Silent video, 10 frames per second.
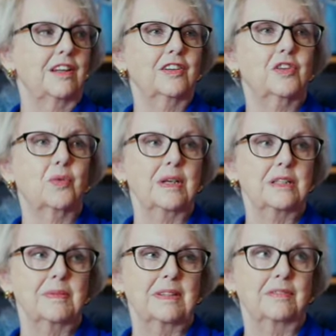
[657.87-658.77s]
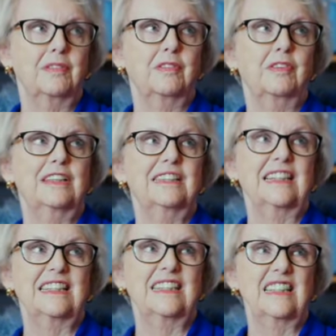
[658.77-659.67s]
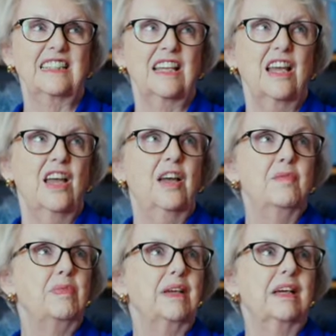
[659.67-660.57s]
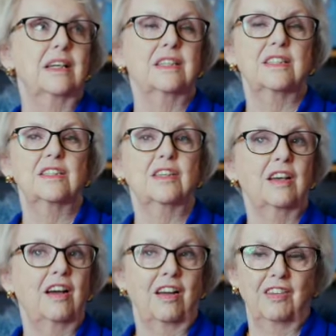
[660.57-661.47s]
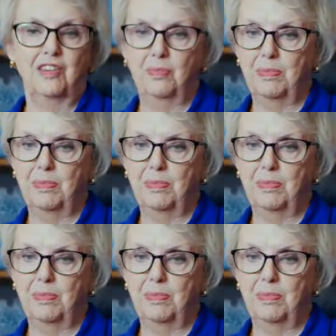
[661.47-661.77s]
Dr. Westman says this because you